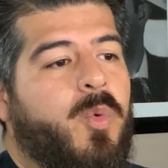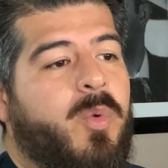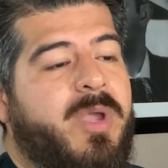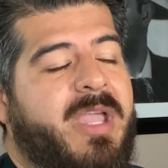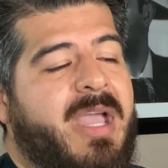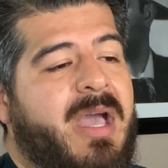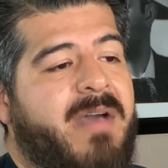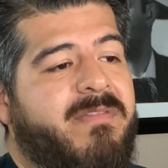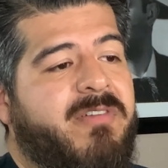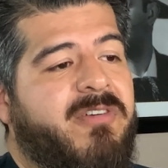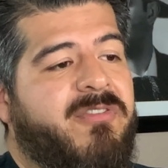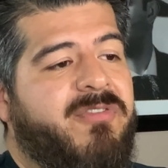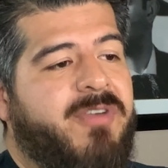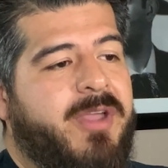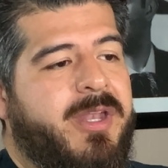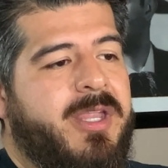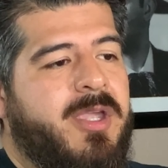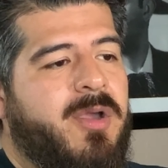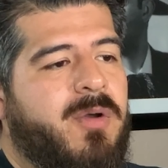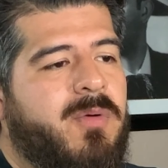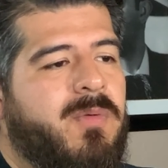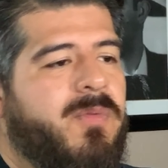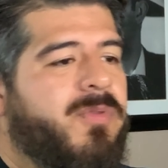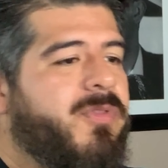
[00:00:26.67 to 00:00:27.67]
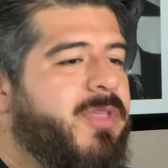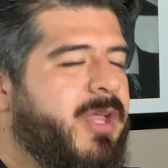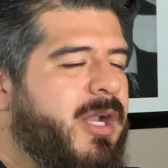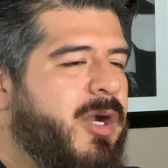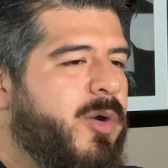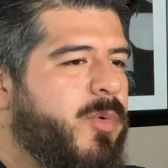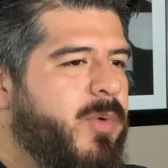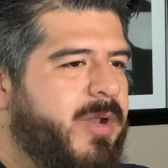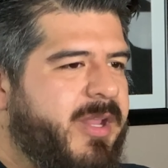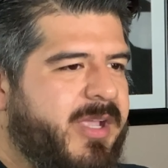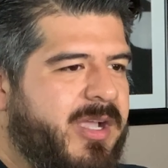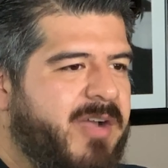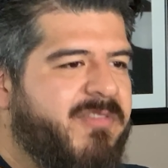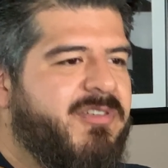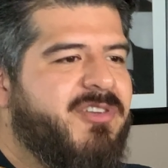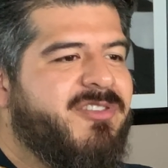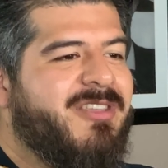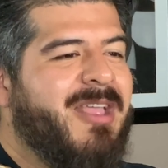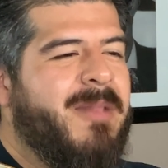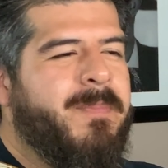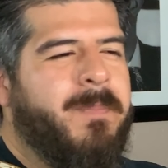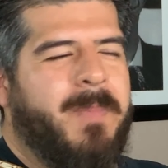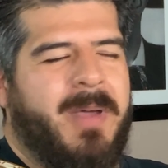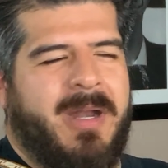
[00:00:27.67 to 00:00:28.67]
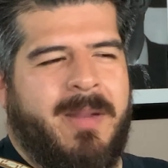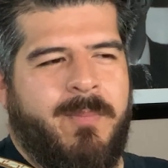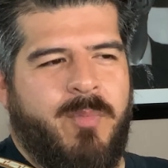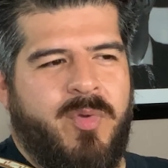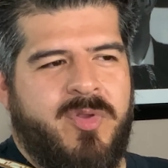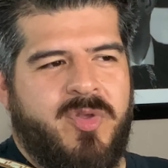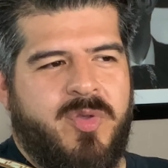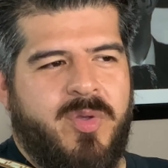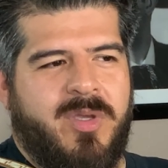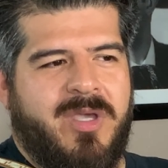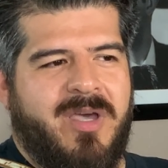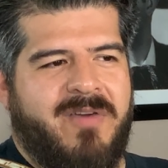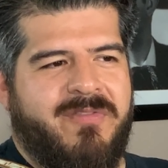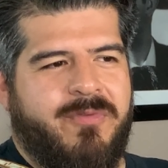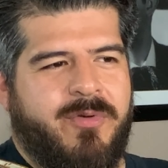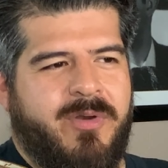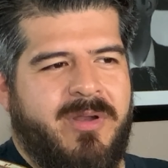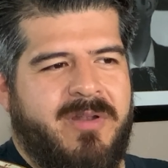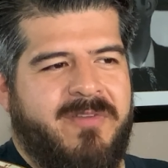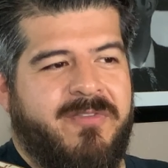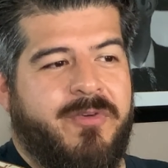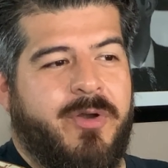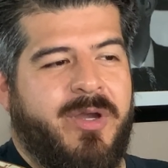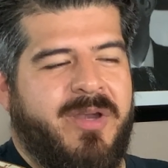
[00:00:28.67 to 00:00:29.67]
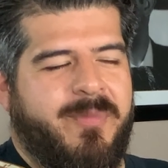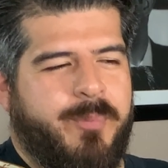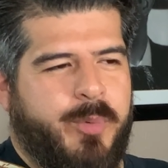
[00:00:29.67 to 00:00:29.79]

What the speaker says: We have a video that already covers that, but I'm going to cover it very